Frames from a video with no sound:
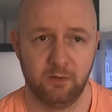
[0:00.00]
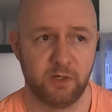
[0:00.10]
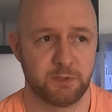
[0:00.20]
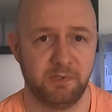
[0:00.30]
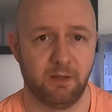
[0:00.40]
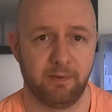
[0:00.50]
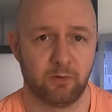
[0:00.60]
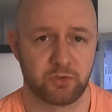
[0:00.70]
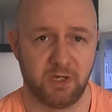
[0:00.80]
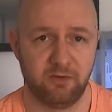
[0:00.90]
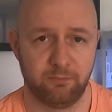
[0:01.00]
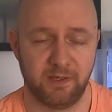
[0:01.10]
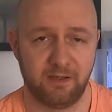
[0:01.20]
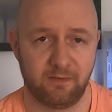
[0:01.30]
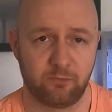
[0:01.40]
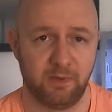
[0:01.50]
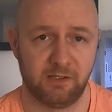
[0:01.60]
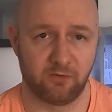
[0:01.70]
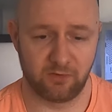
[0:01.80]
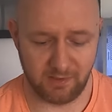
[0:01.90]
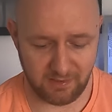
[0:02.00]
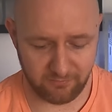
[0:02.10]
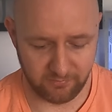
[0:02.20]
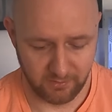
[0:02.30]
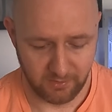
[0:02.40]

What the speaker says: which being a belt drive bike, this bike doesn't have.